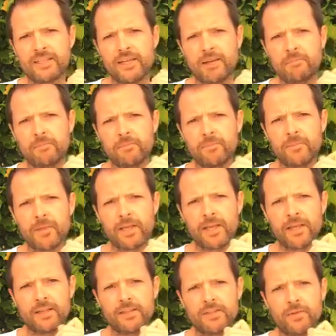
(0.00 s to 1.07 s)
I'm
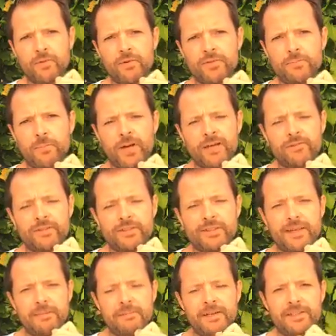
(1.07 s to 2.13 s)
getting towards breakfast time here,